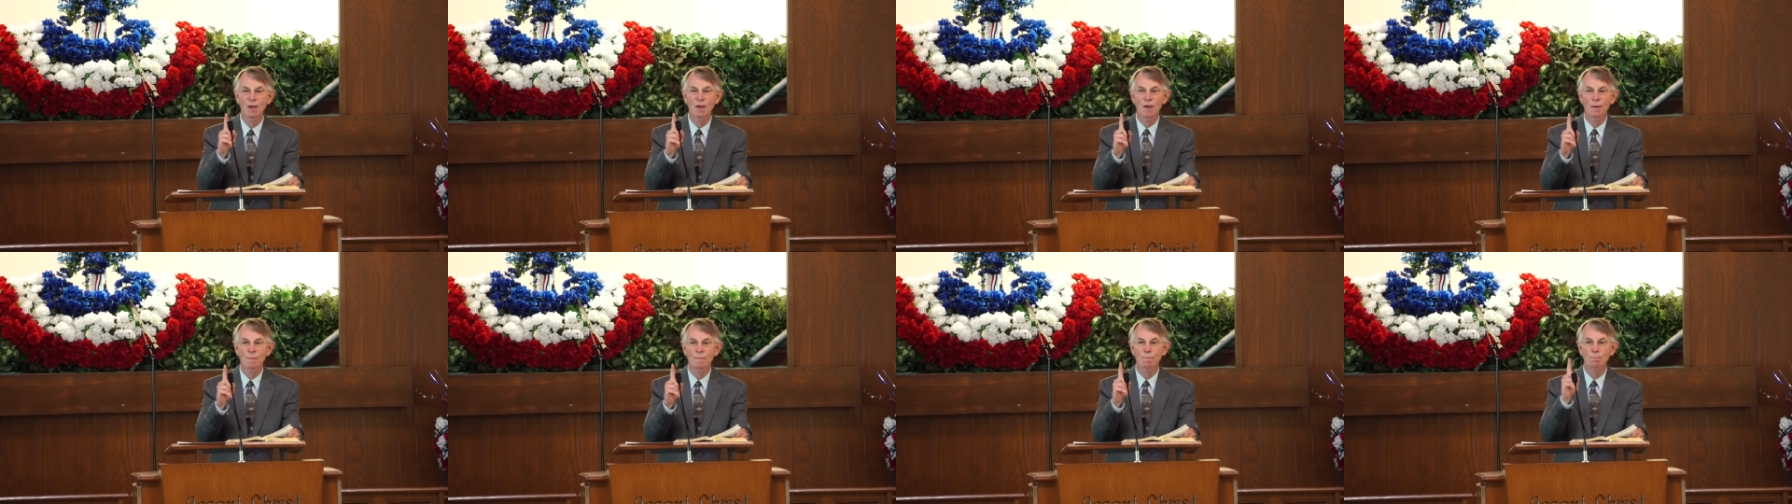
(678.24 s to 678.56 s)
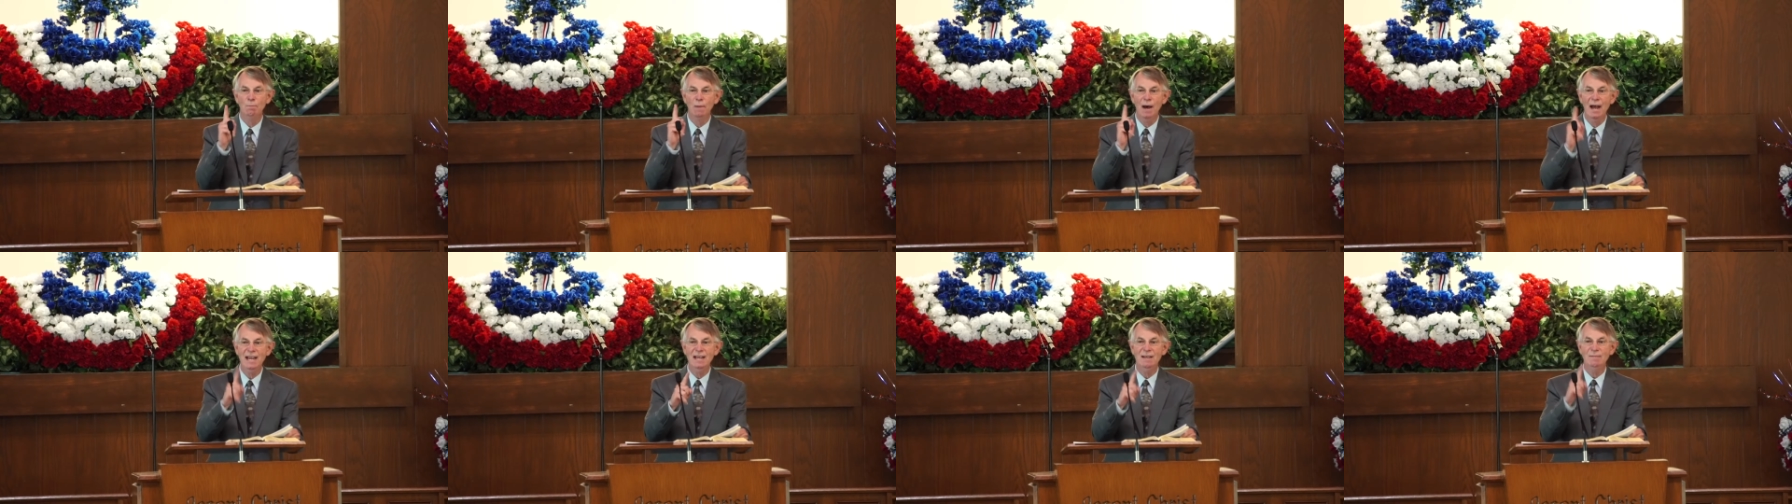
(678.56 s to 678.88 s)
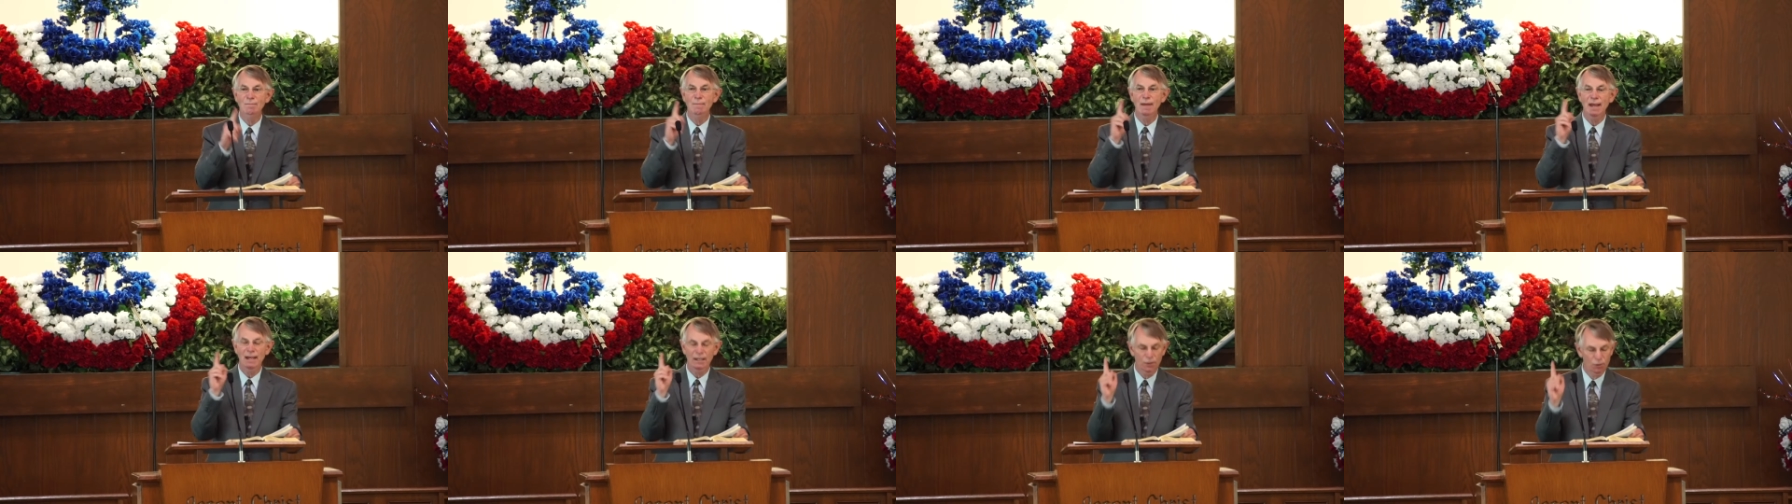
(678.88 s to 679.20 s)

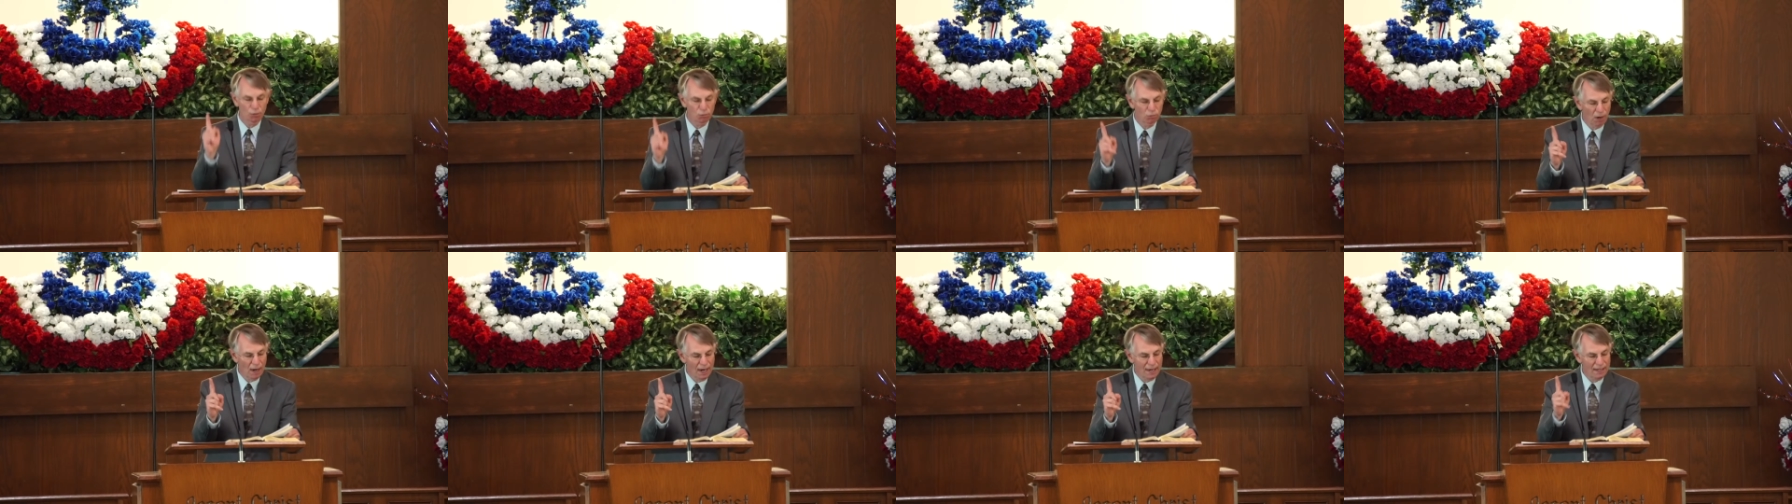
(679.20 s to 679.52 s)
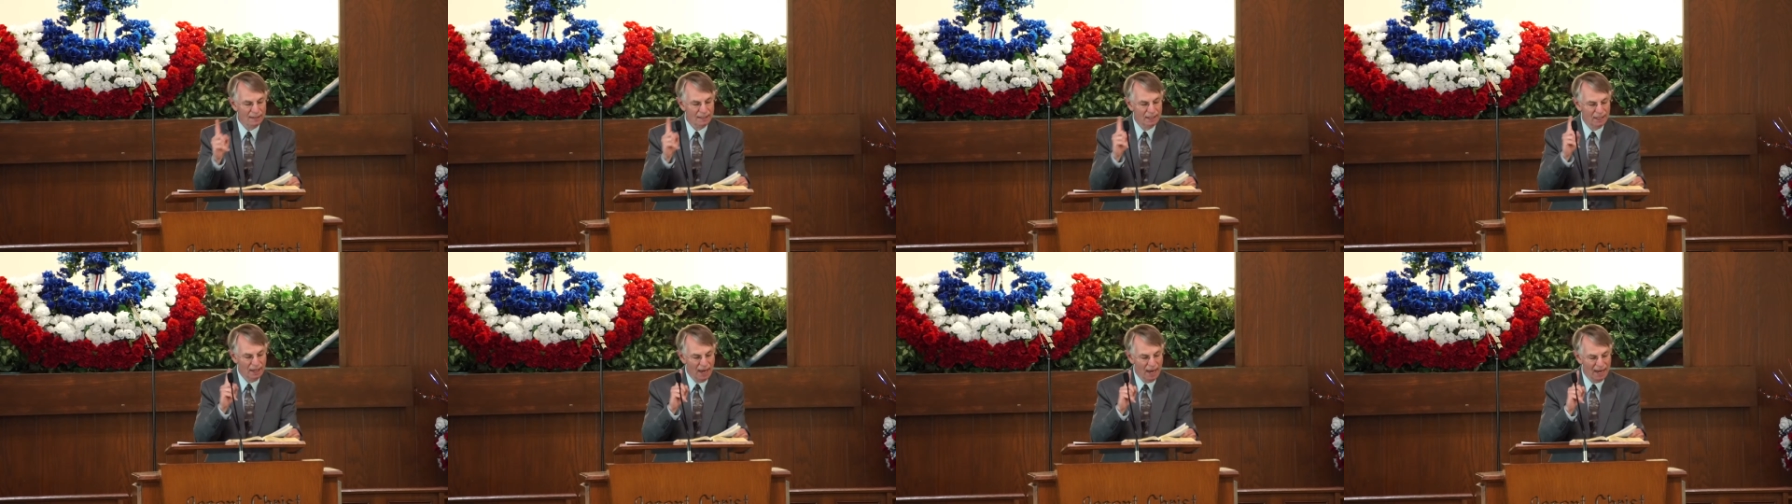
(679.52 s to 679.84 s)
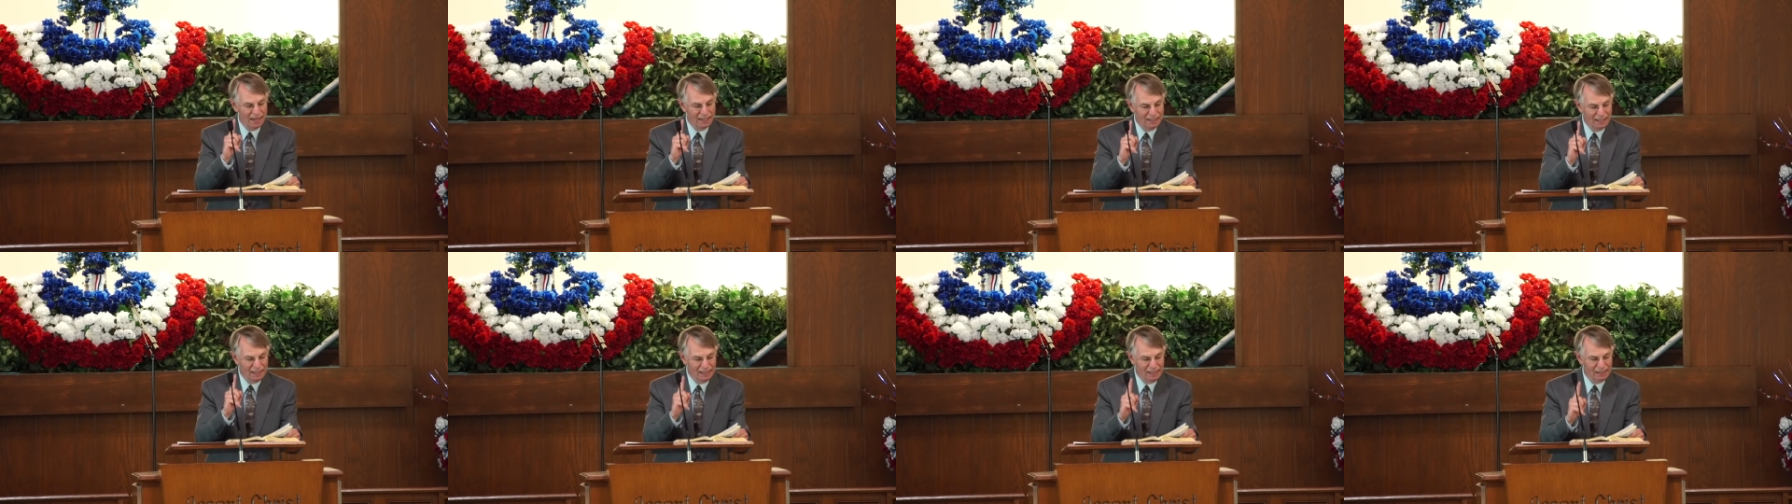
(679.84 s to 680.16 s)
might makes right. The
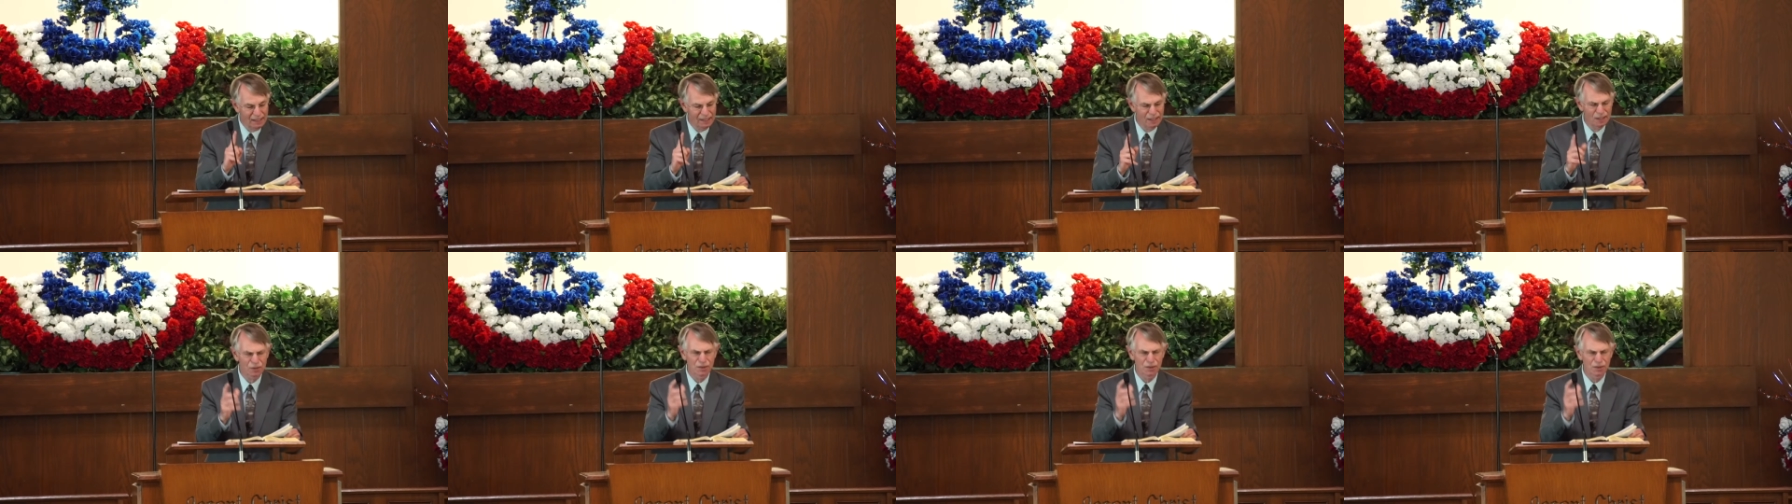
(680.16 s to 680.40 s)
idea